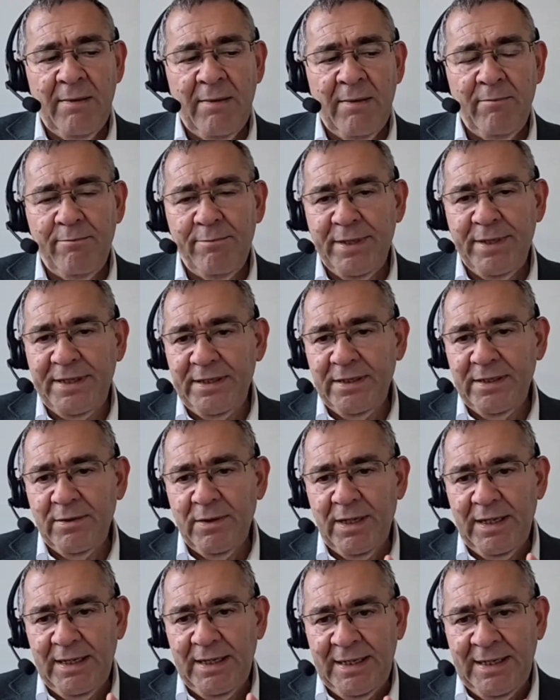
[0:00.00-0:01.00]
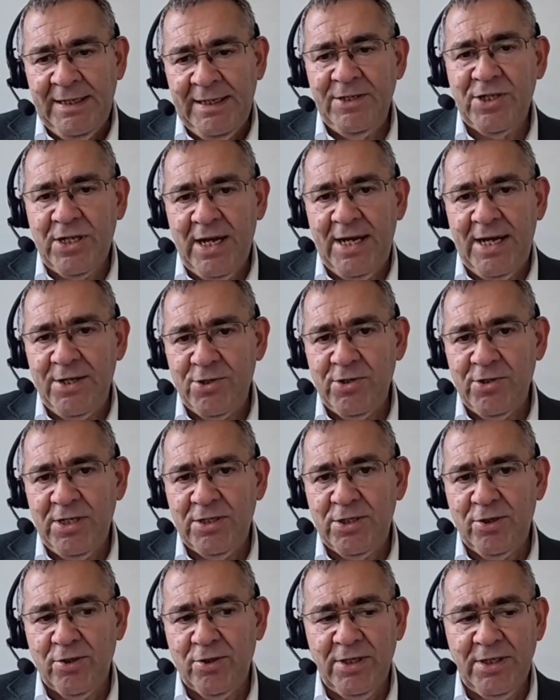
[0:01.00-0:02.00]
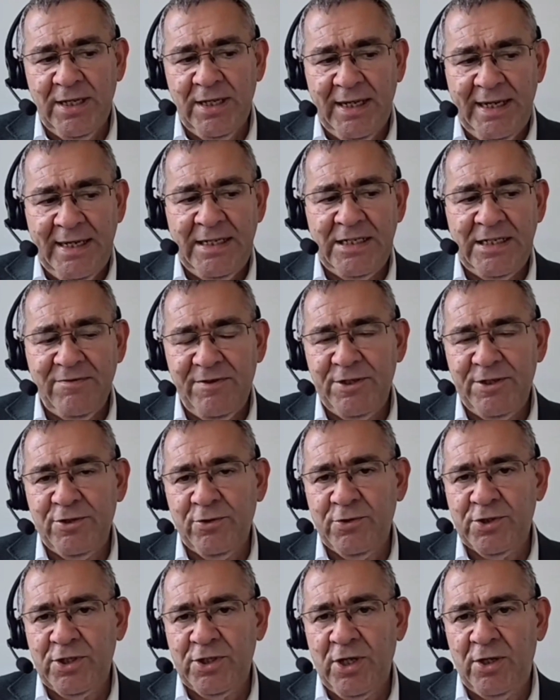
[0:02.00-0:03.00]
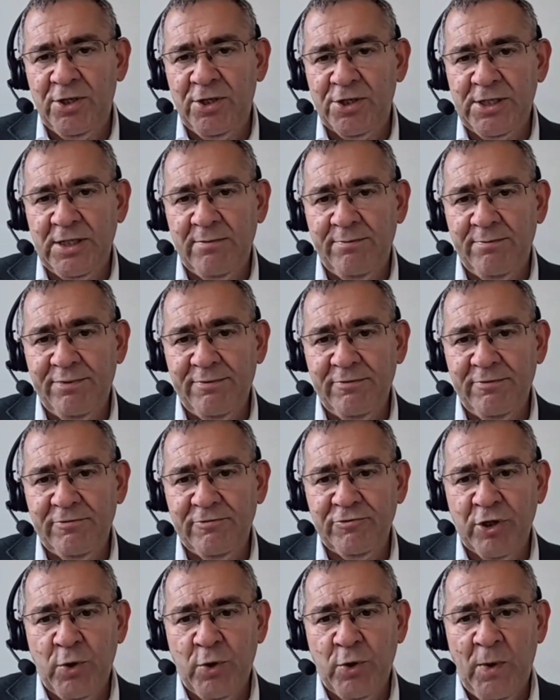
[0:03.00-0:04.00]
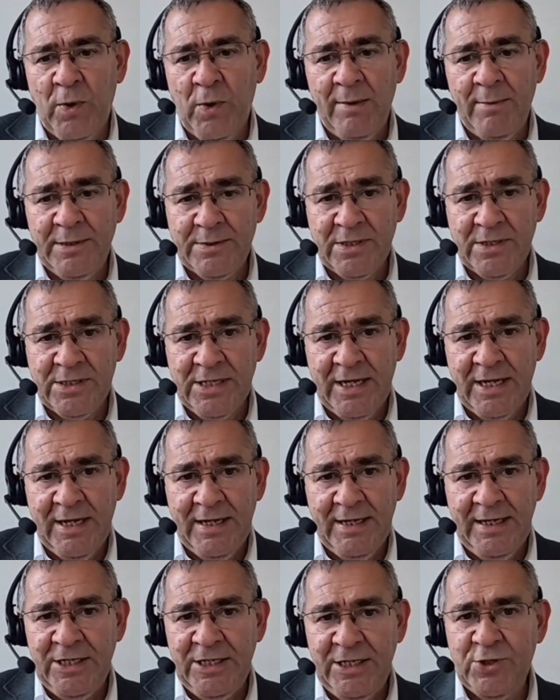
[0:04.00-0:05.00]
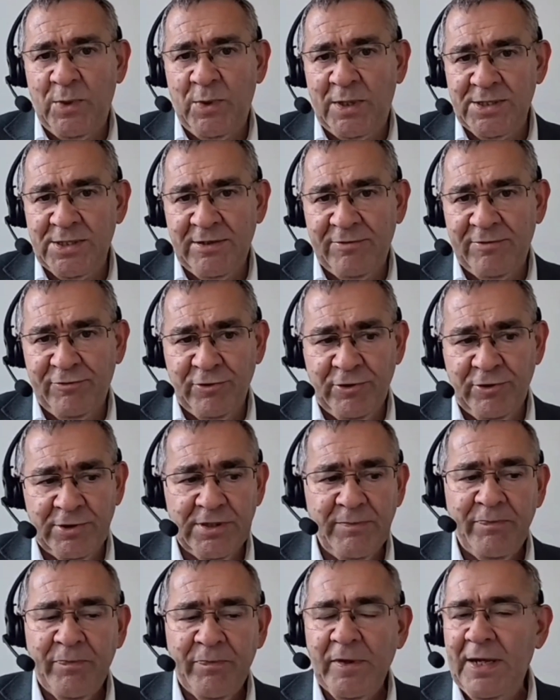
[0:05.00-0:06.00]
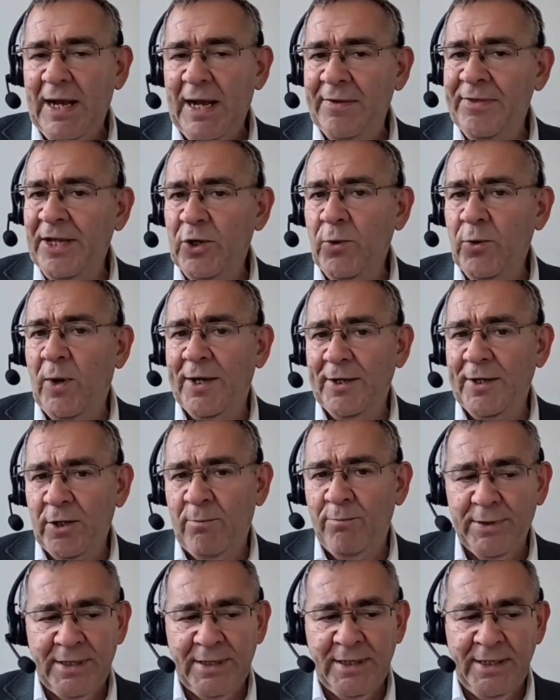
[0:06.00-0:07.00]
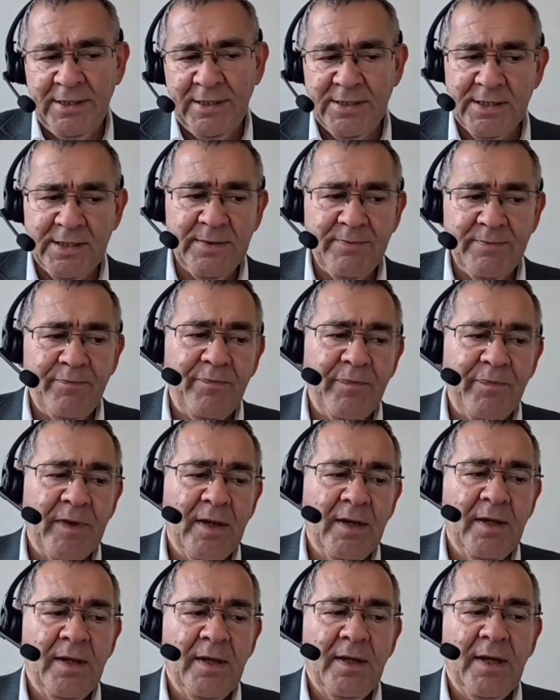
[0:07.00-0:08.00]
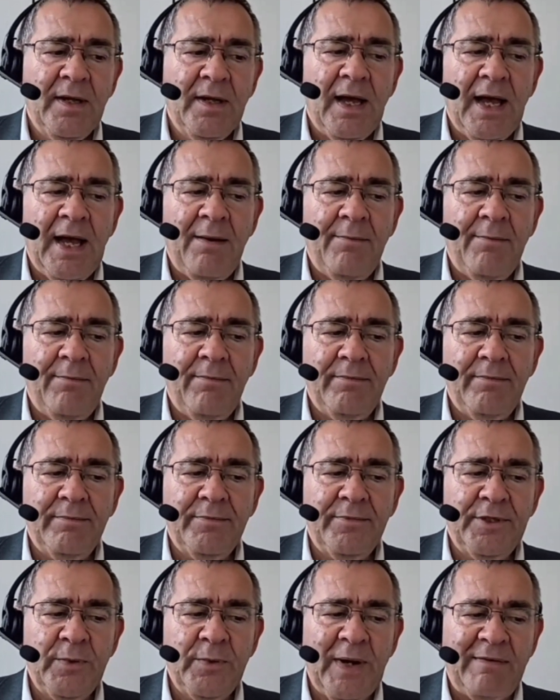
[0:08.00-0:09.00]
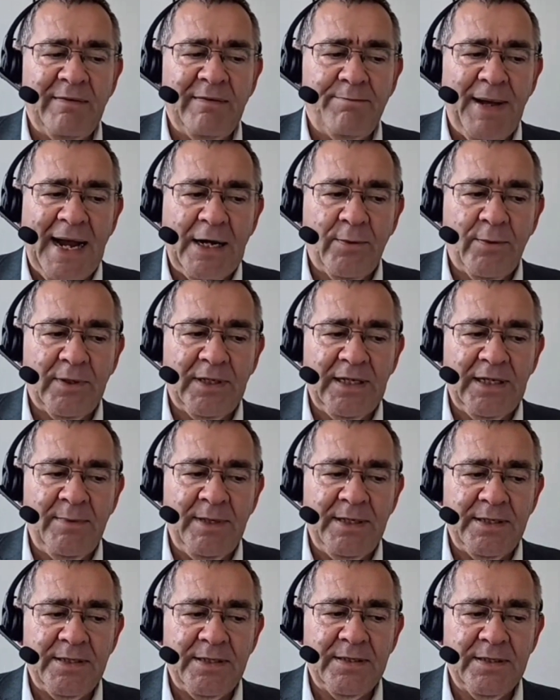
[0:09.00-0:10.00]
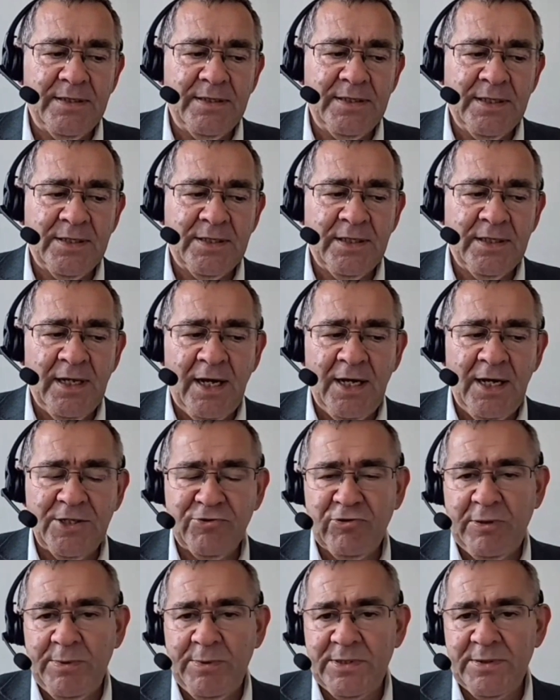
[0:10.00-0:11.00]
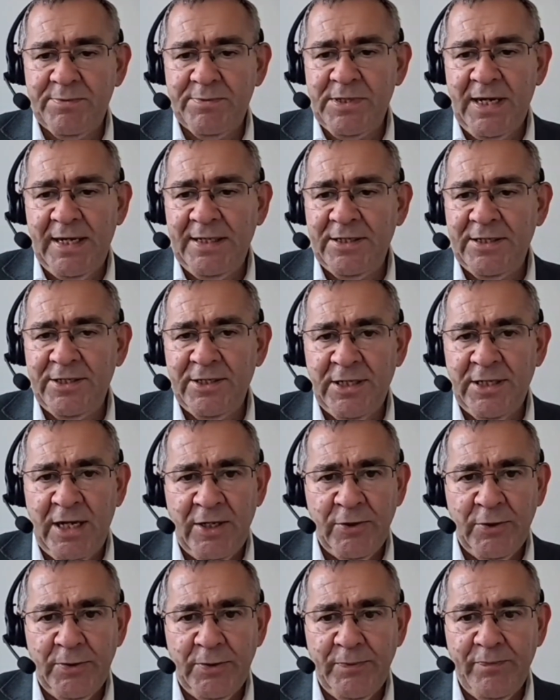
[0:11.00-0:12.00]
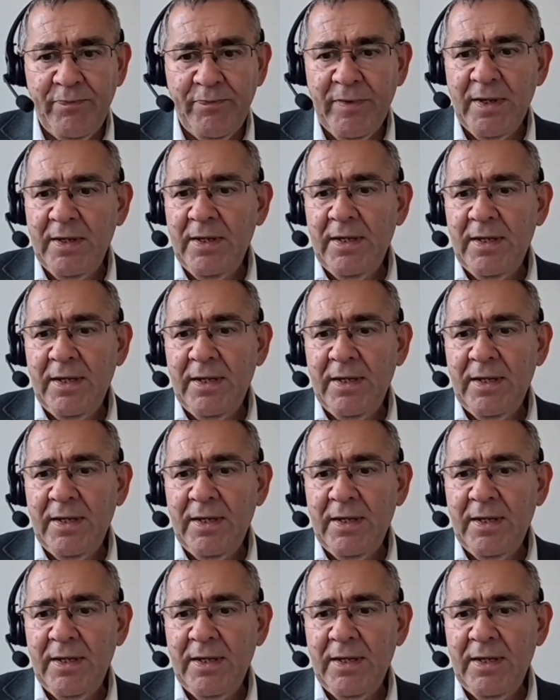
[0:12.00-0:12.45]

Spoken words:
But in each case, you need to look at the individual scholarship requirements because each one's different and they're quite complicated. Do we have a backward limit since the last degree was obtained? No.